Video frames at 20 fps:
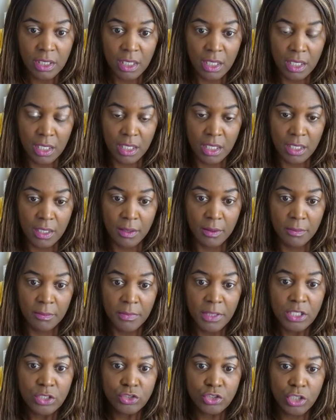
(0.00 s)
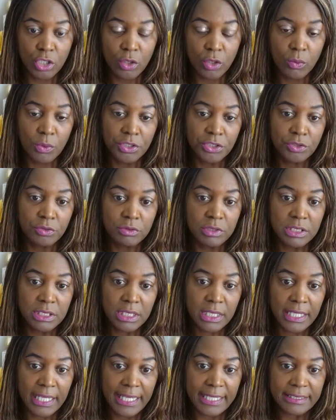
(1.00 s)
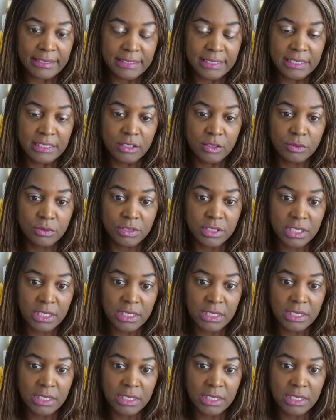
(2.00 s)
So when you look at DOT